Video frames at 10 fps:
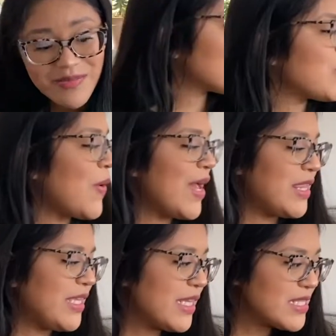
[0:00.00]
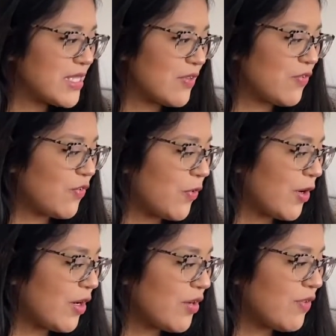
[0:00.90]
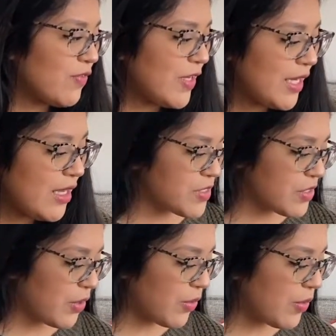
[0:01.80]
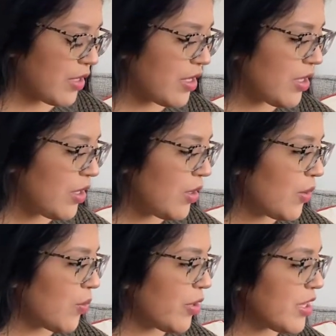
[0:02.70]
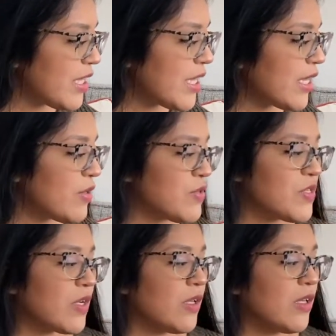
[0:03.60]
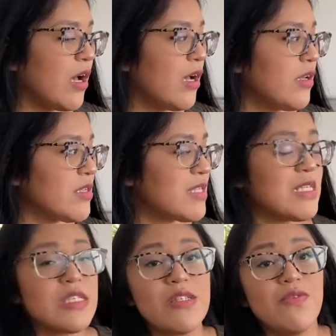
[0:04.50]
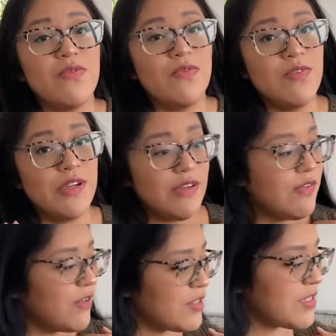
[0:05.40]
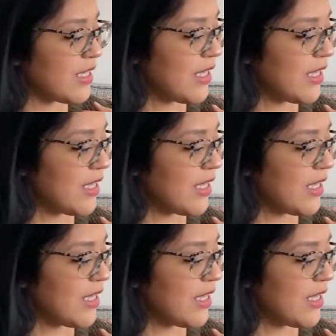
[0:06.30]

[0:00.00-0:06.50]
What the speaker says: So I think that's it for feeding. So one thing I used a lot since the very first day